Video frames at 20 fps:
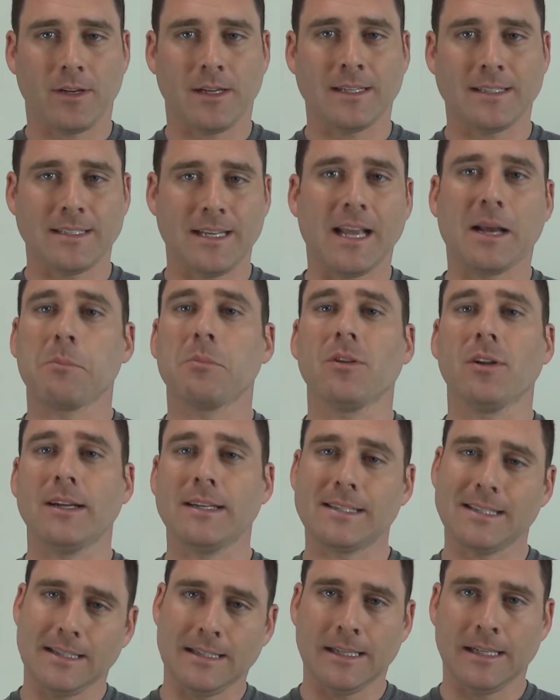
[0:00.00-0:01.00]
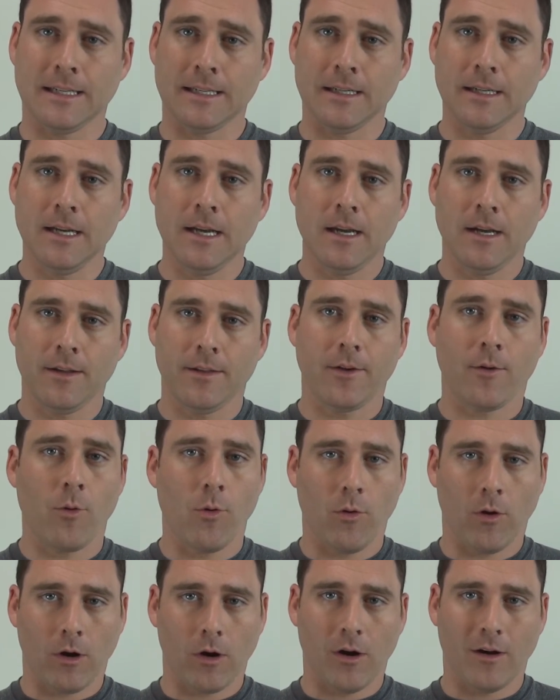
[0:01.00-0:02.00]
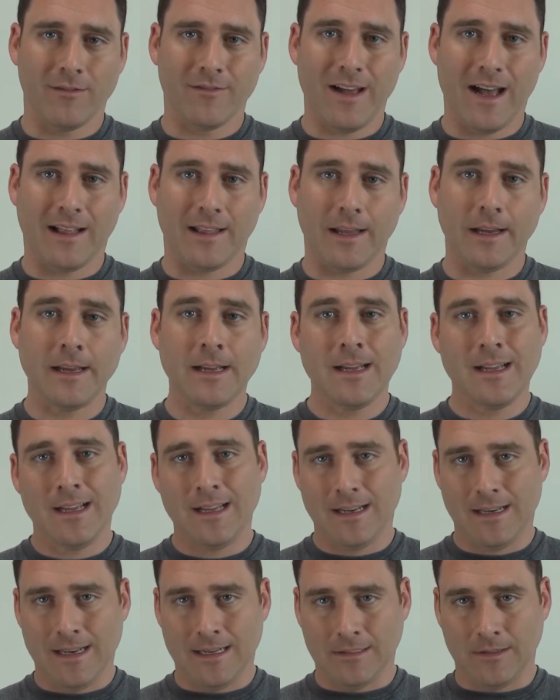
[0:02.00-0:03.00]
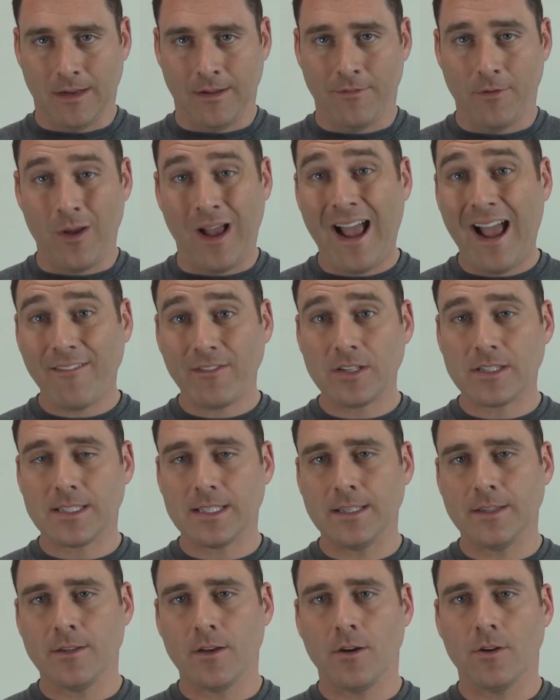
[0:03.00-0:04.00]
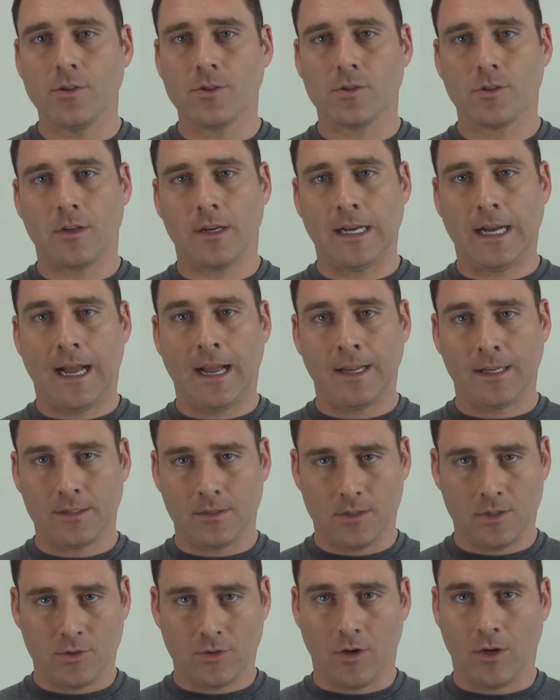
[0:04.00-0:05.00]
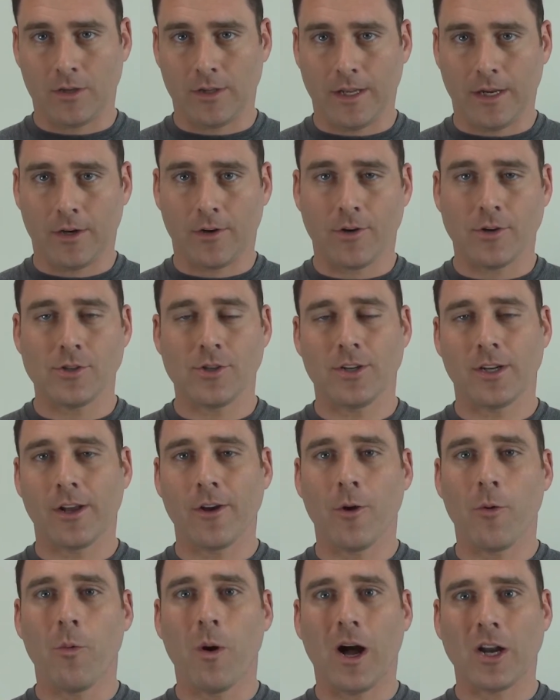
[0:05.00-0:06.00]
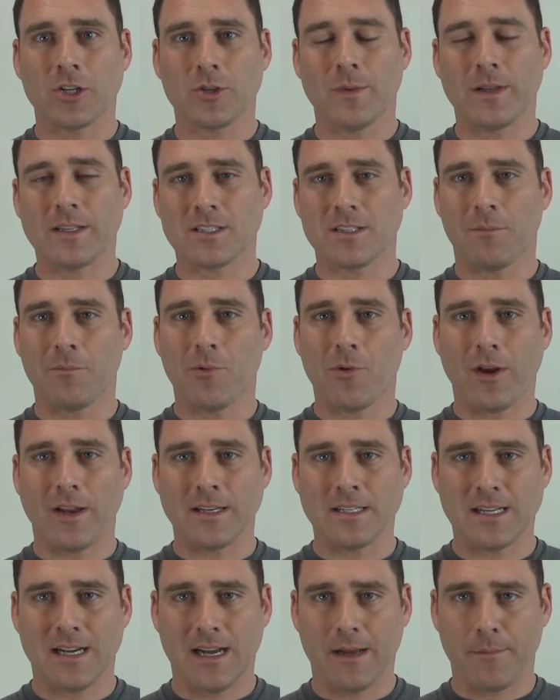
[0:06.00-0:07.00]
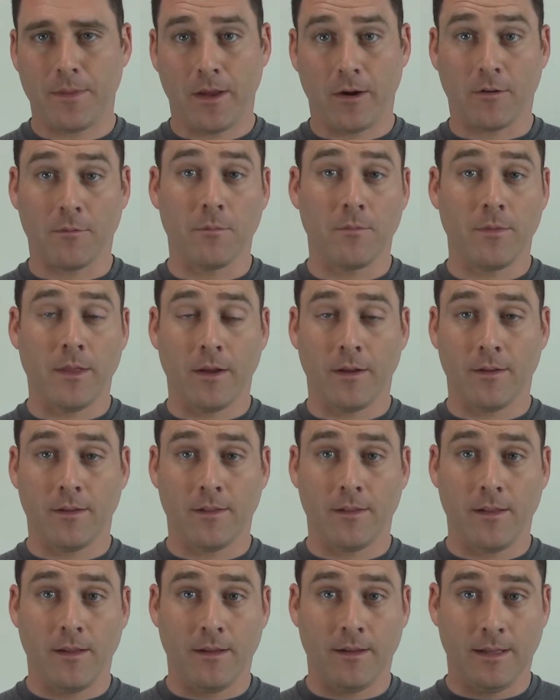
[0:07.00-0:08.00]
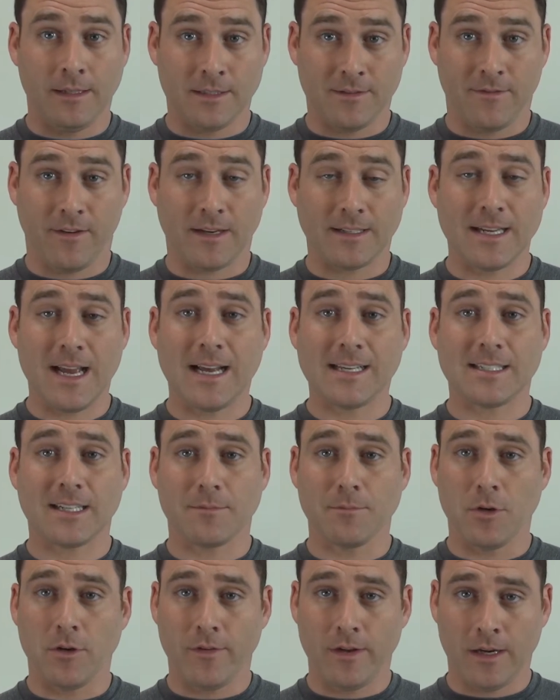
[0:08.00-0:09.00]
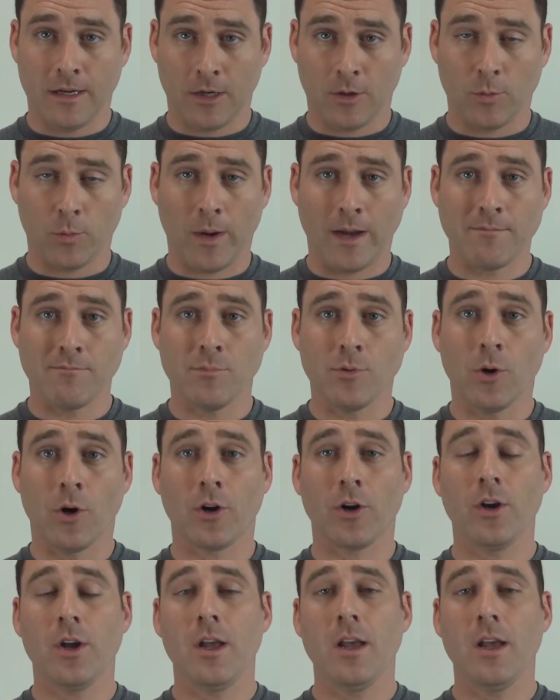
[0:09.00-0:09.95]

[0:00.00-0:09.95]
and take place in the Korengal Valley. Now, if you haven't seen those, I strongly encourage you to go watch them at some point in time. It's a fantastic movie and a great book,